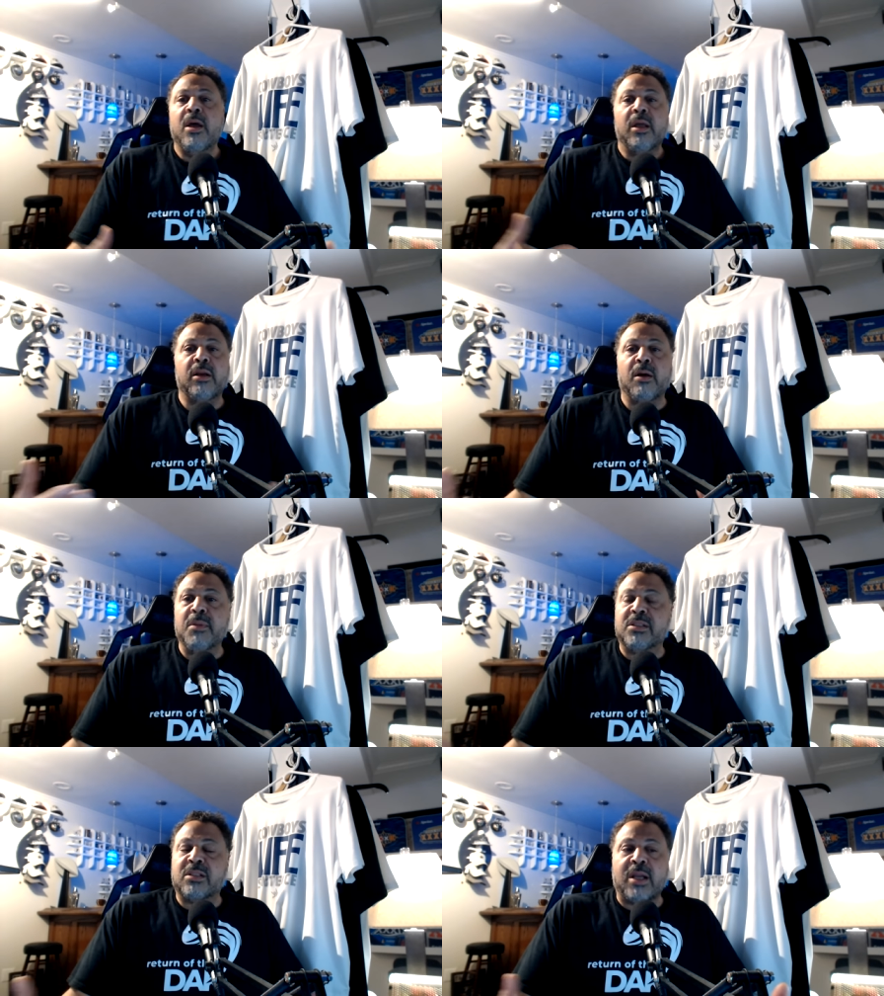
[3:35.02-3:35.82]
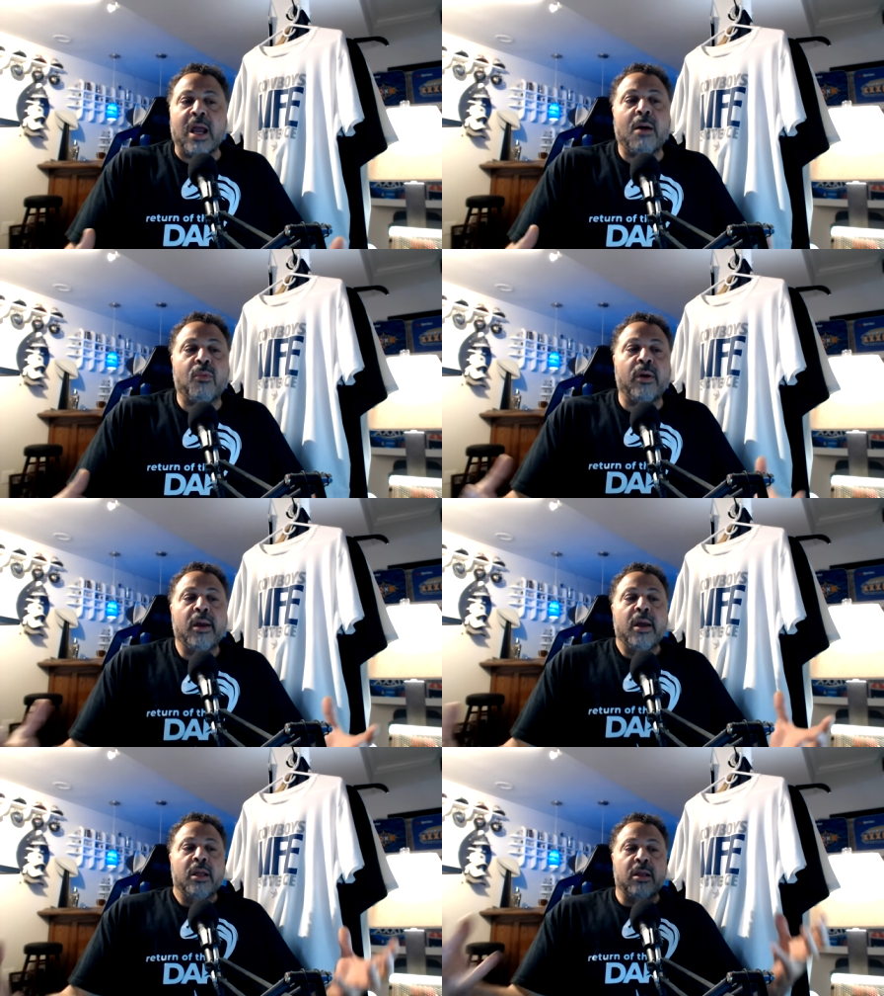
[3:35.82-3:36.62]
you know Mr. Cowboy,
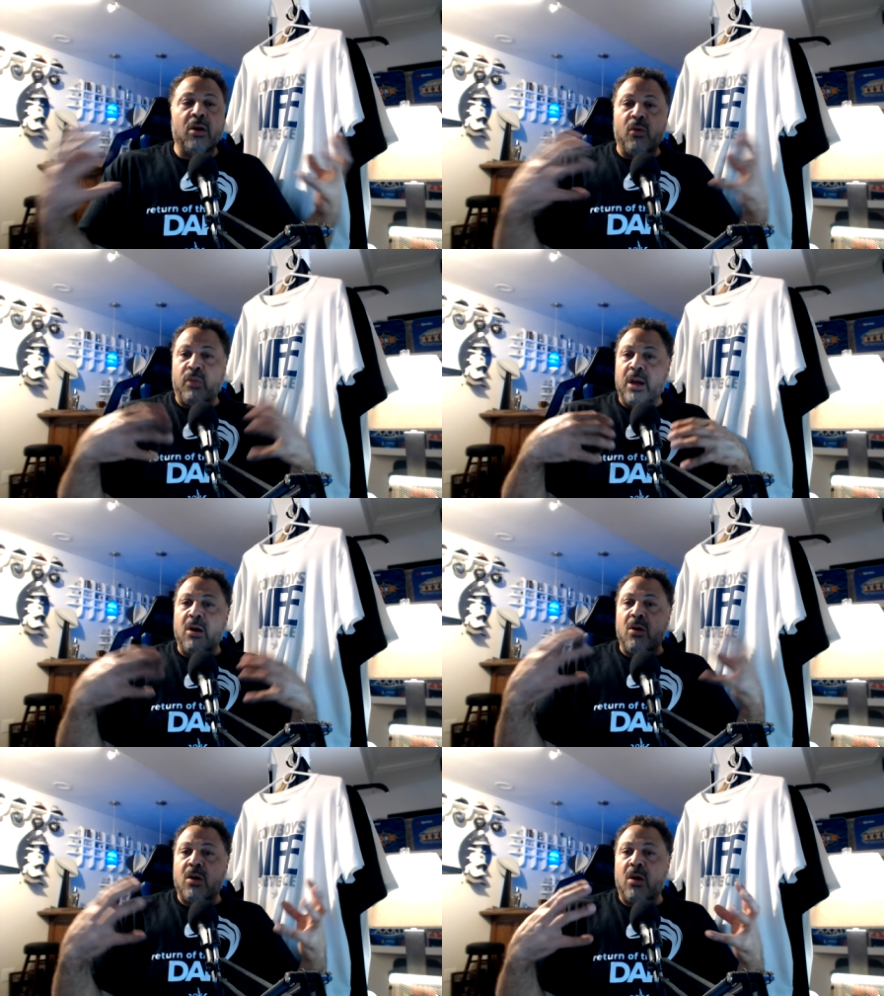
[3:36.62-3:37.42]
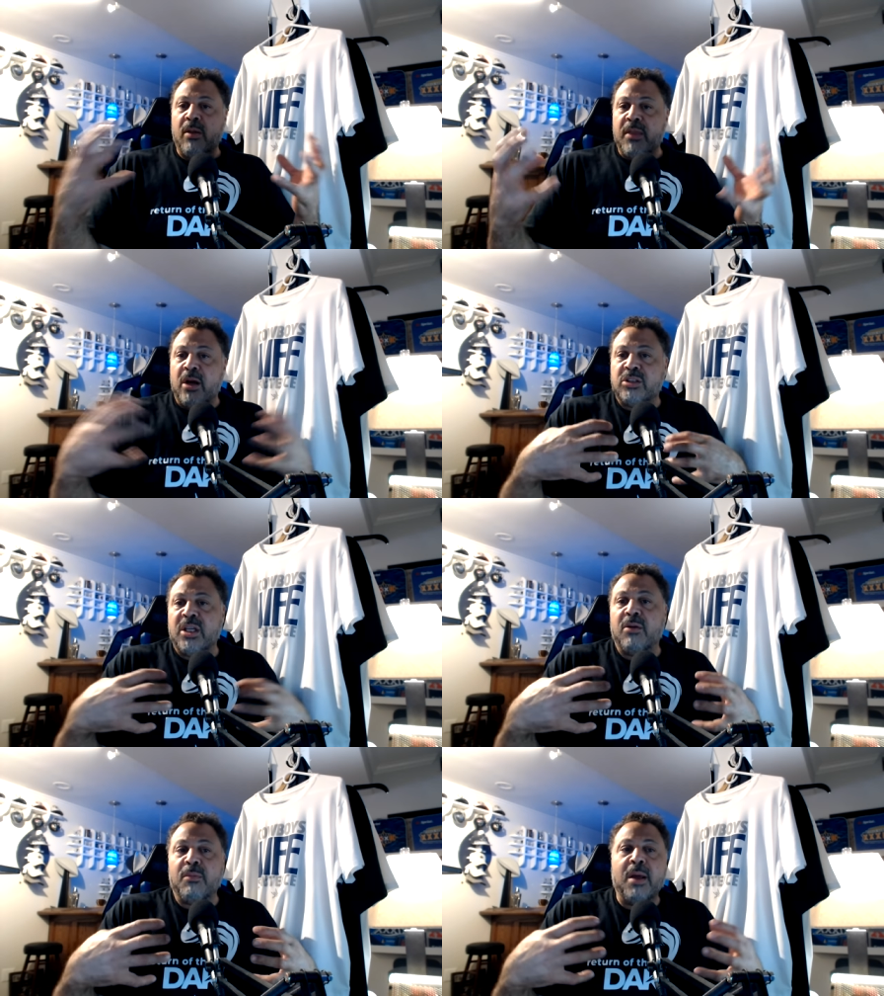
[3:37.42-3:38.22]
you know, that all call in that are
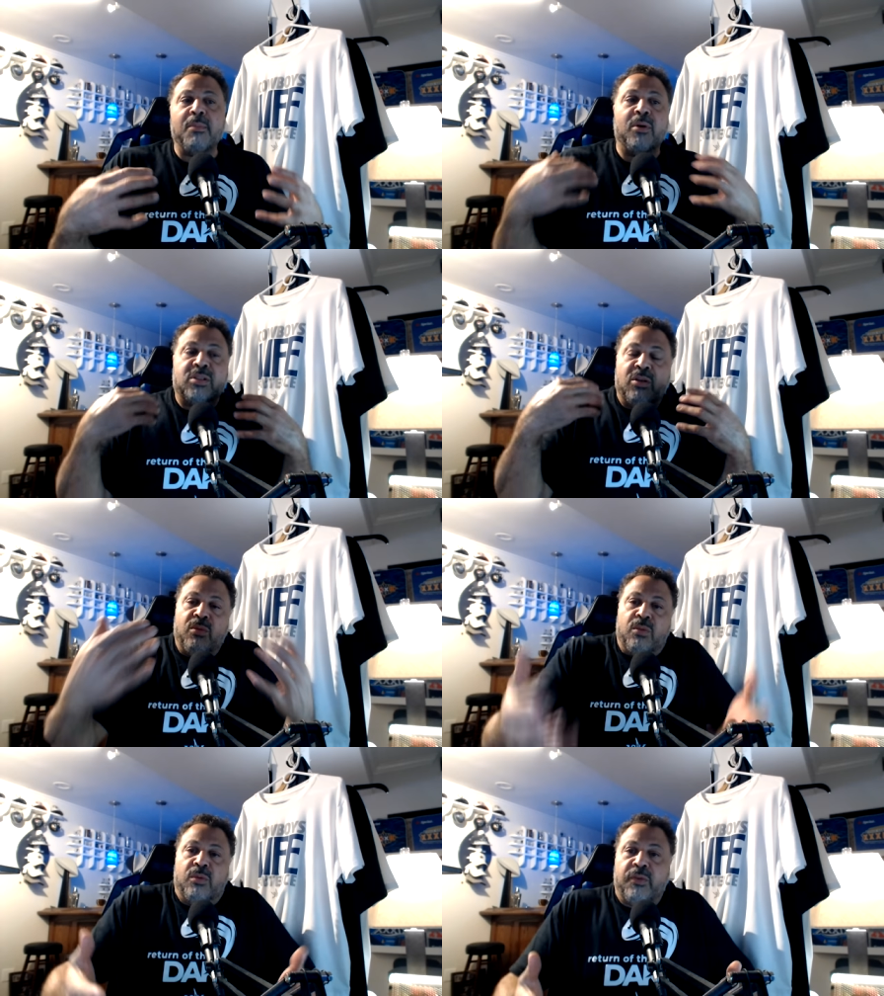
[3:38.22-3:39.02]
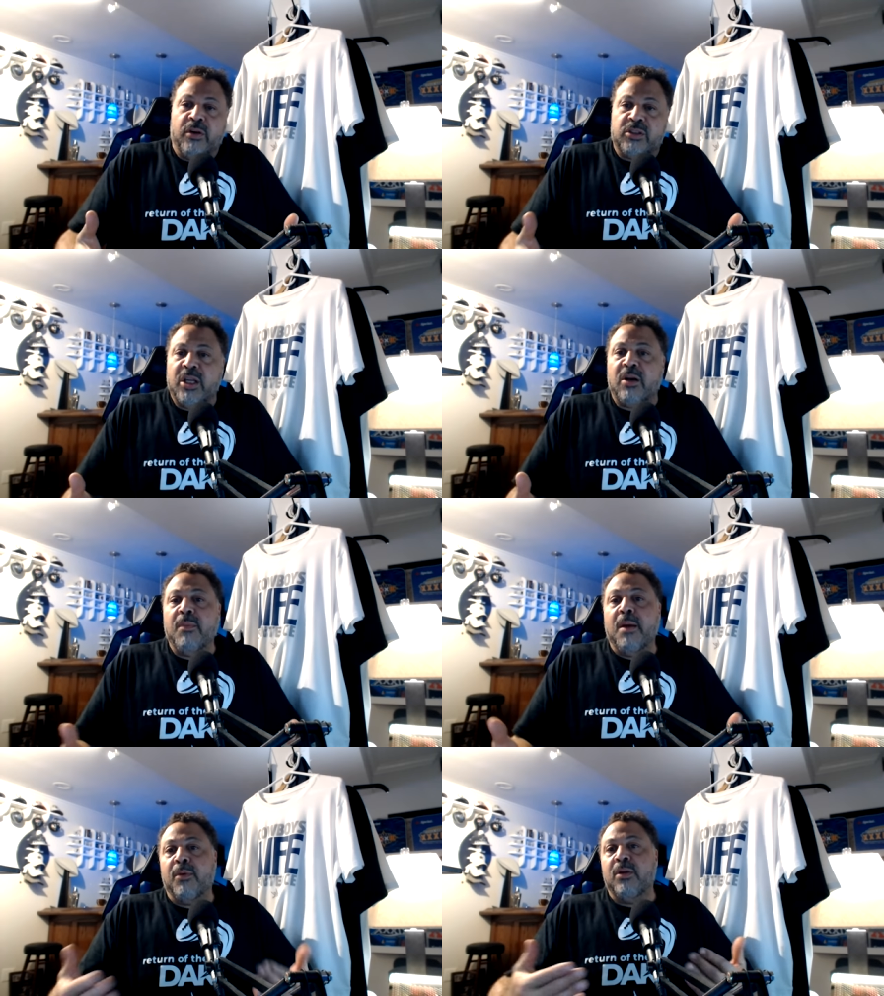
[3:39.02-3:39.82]
channel members. You, if you're a channel
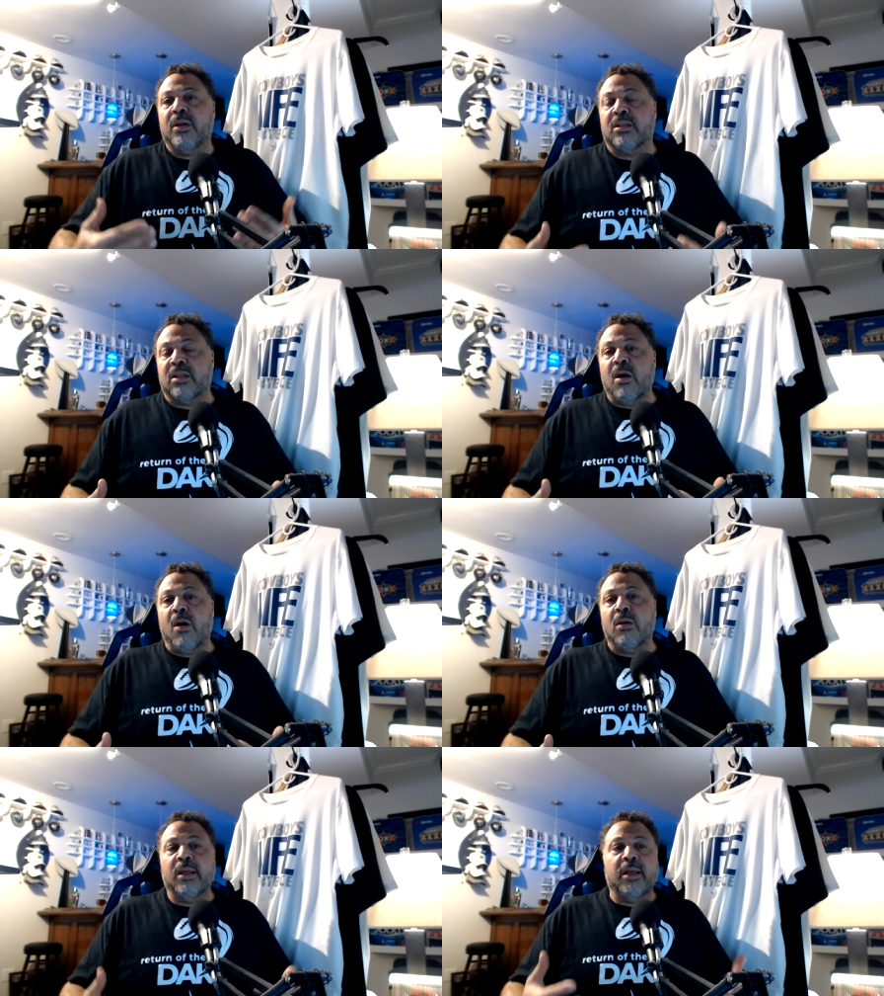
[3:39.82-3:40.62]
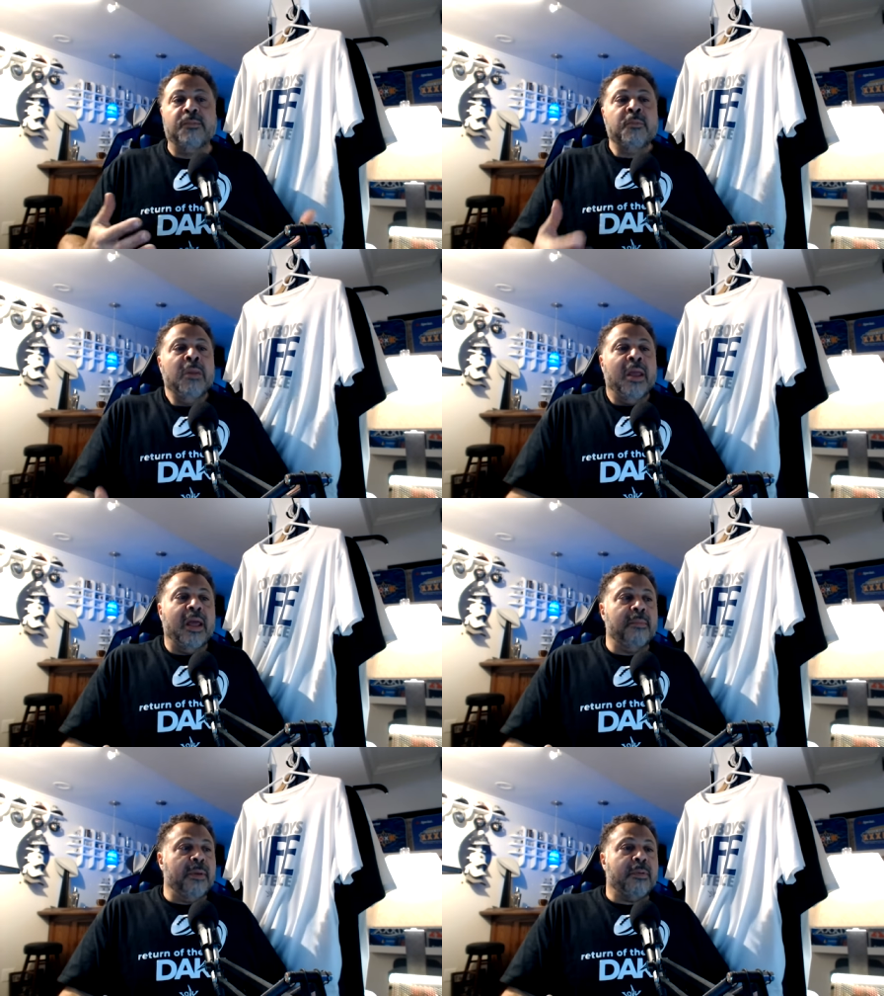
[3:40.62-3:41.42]
member, you get to call in
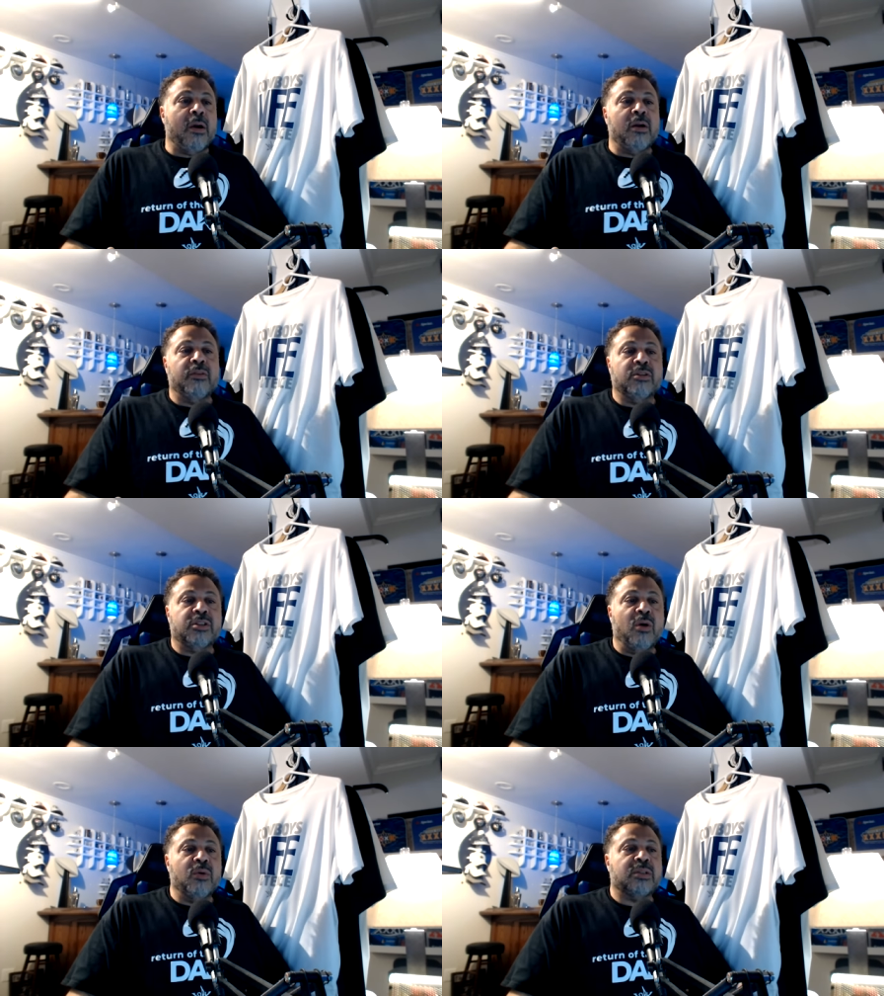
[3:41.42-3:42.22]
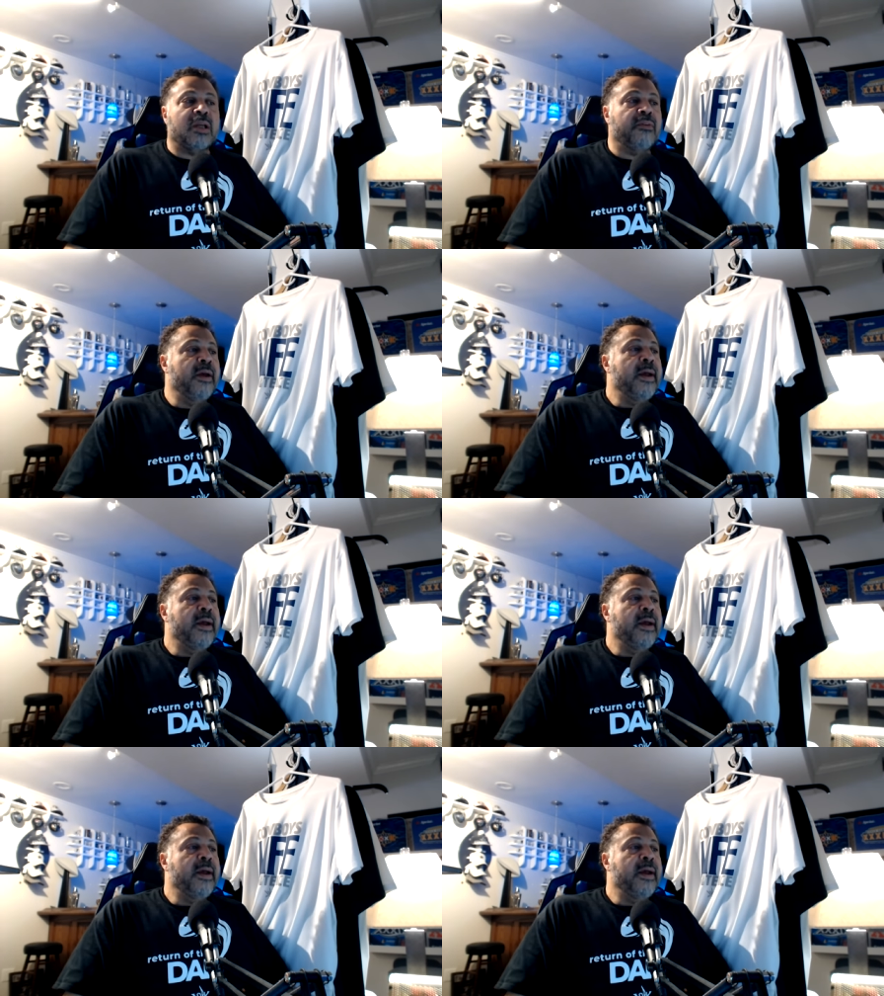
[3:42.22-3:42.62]
and be part of the show and stuff.